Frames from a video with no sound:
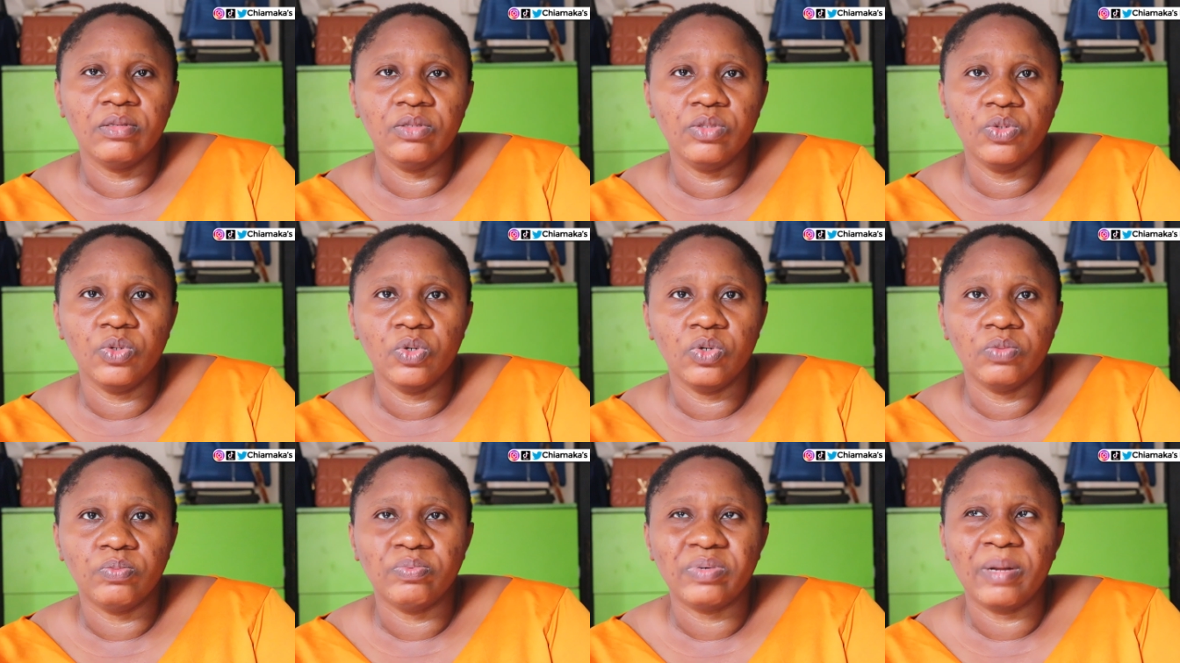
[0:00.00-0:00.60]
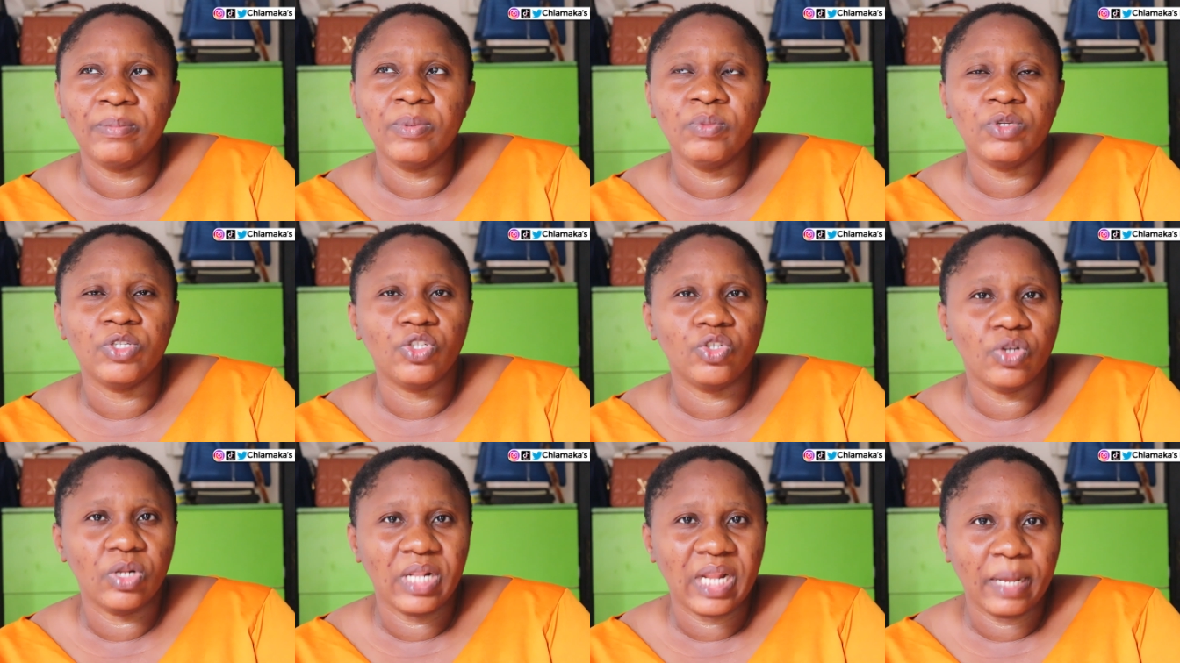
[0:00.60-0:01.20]
you know, probably
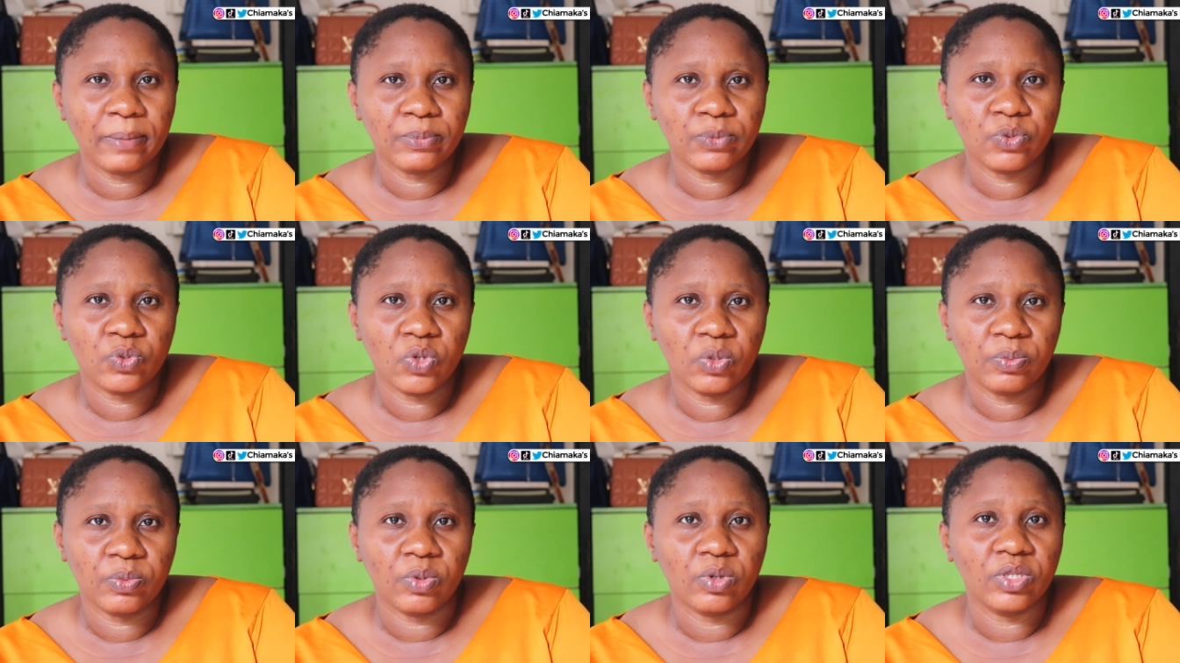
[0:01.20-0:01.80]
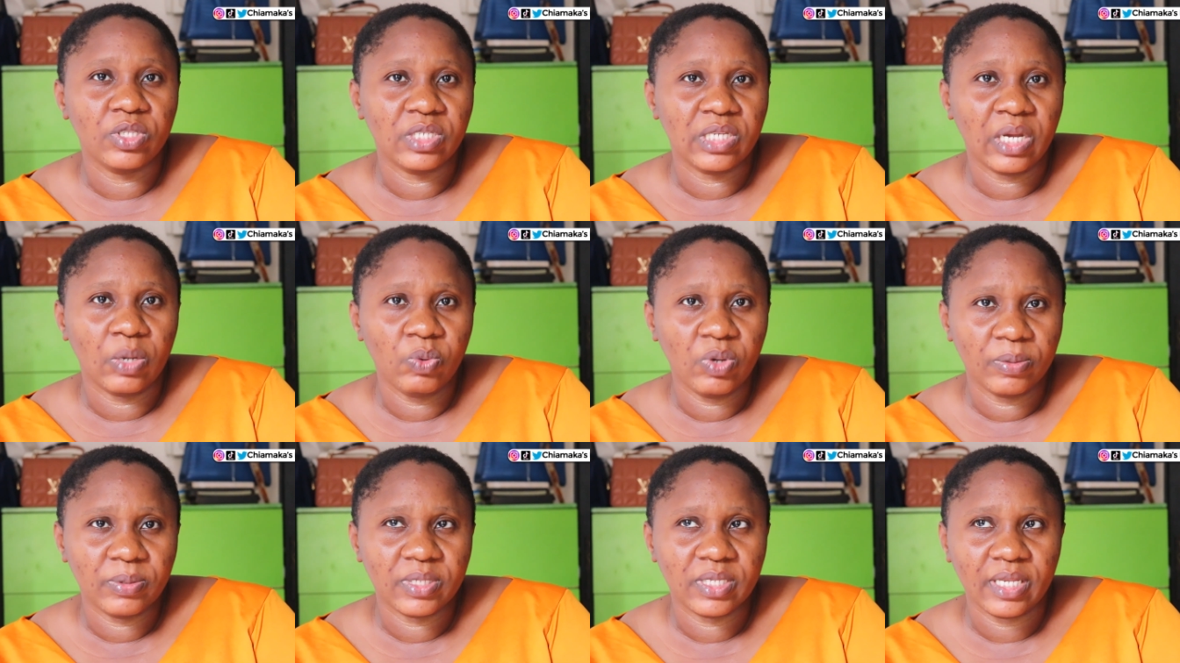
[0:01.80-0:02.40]
with your laptop on their
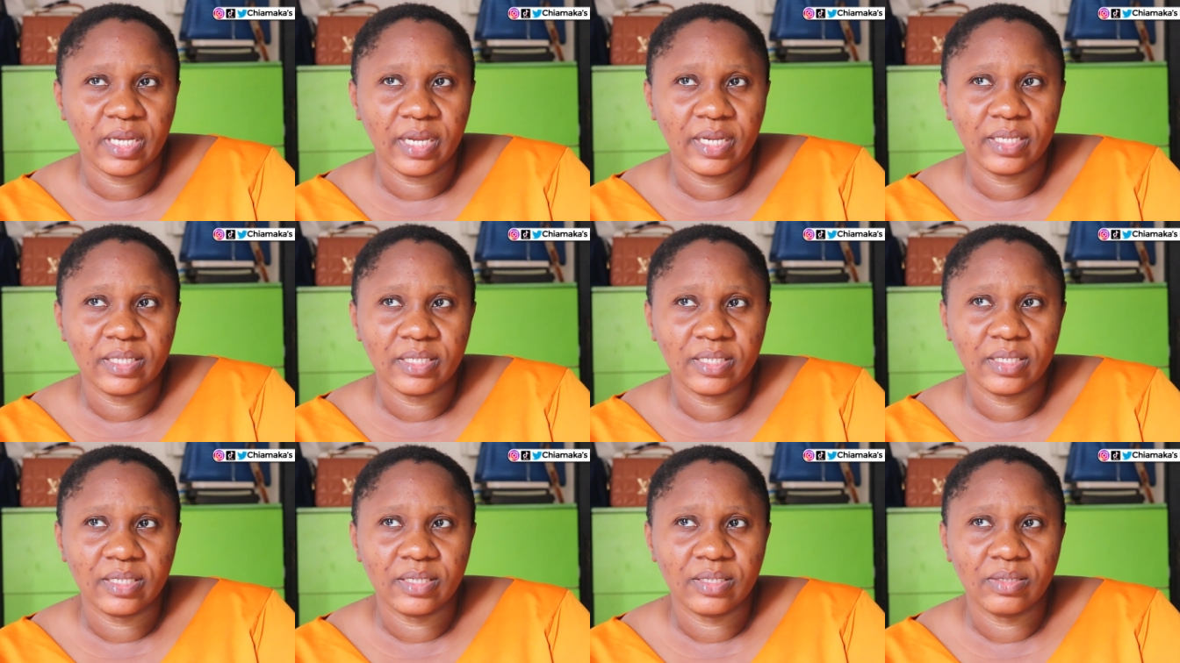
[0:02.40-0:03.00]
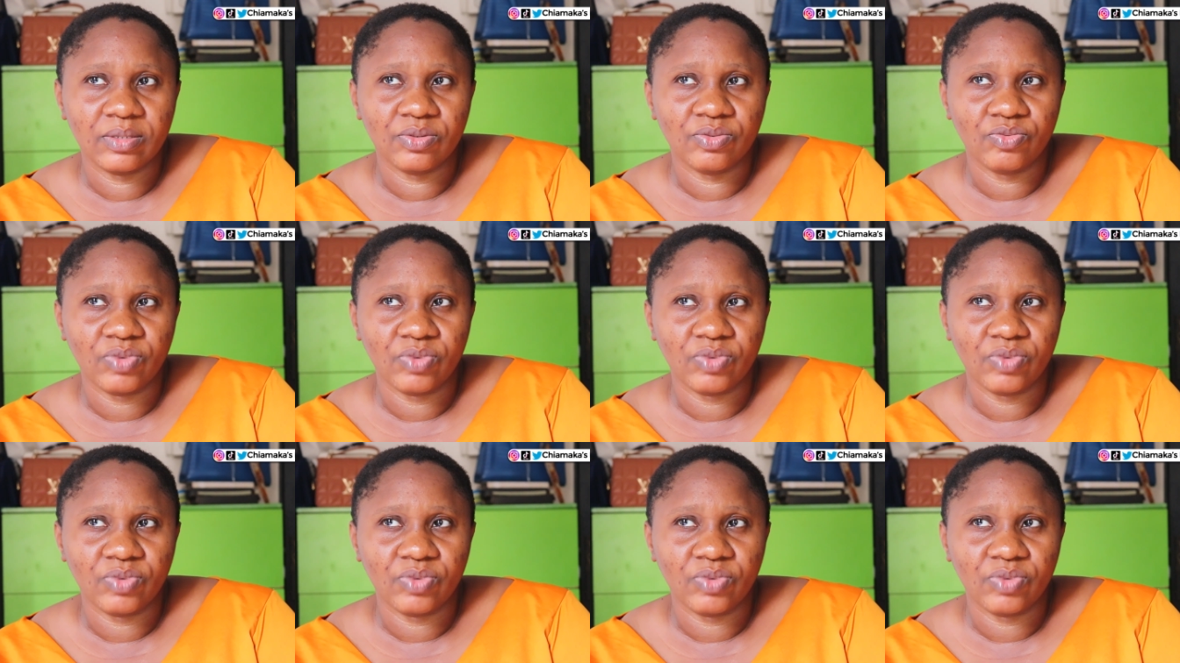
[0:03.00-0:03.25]
website,